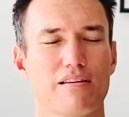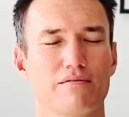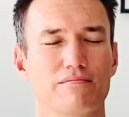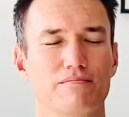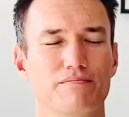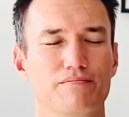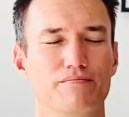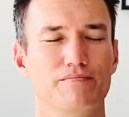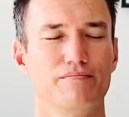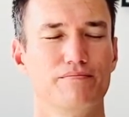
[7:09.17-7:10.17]

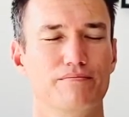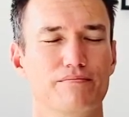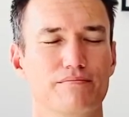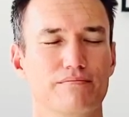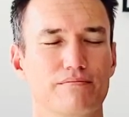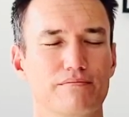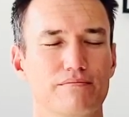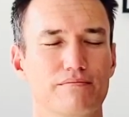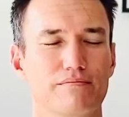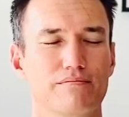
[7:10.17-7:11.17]

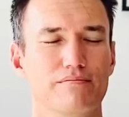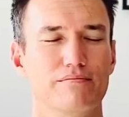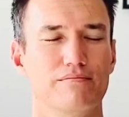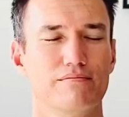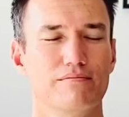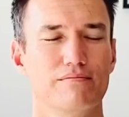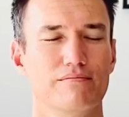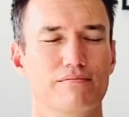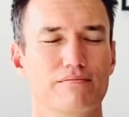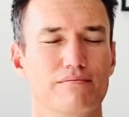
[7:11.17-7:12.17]

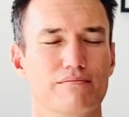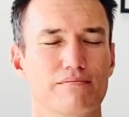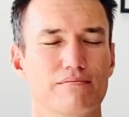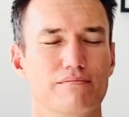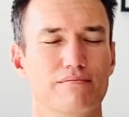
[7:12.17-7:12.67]
Nobody speaks.